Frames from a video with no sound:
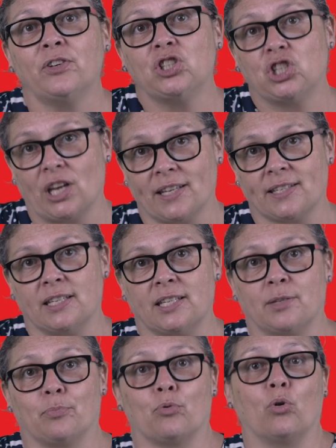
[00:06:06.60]
for
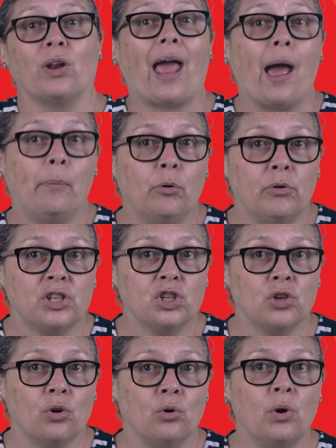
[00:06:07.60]
Justice brought
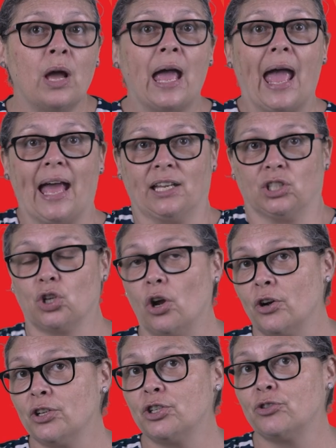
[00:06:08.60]
Aboriginal and
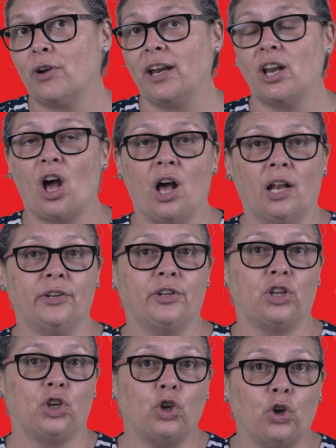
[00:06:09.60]
Torres Strait
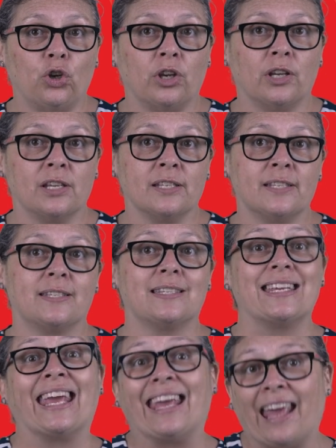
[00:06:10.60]
Islander unionists
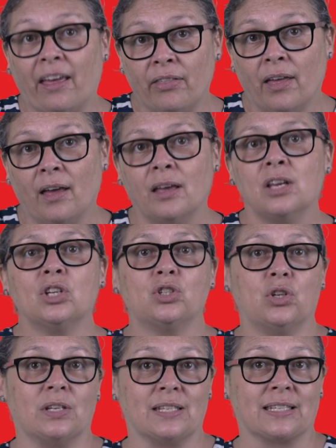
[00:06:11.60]
together
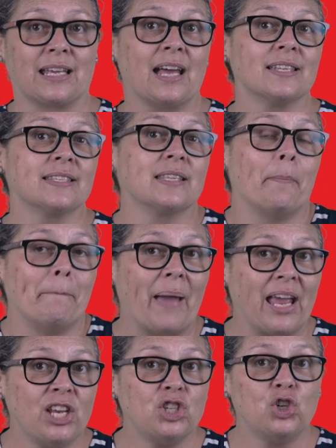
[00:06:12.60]
to discuss the
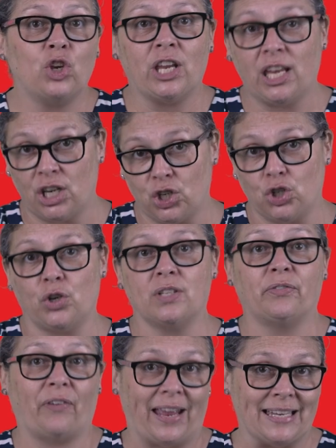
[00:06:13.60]
major
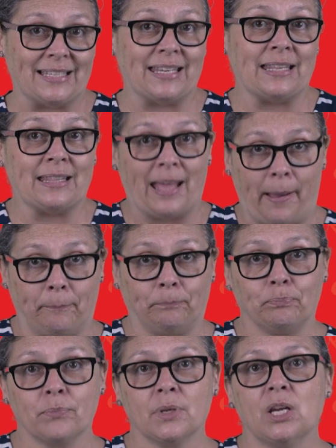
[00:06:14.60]
issues facing them,
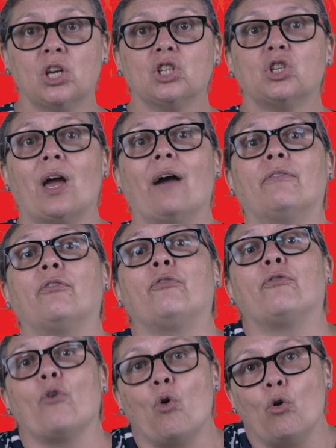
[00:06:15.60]
to have a
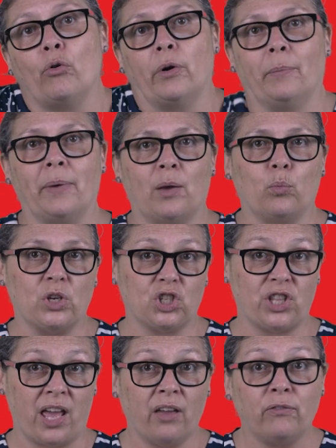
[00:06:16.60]
forum in
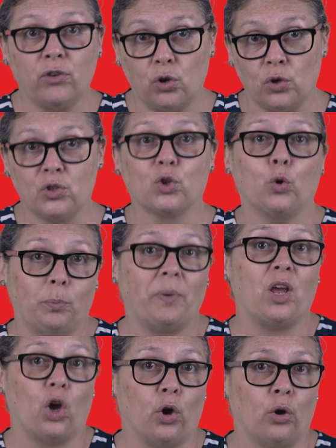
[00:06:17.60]
which their views could
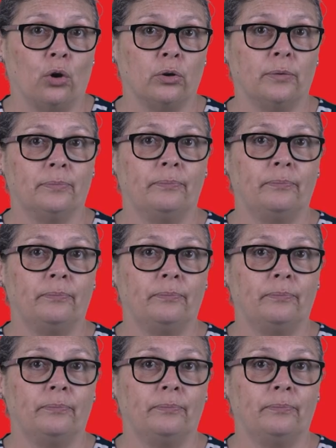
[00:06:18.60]
be heard.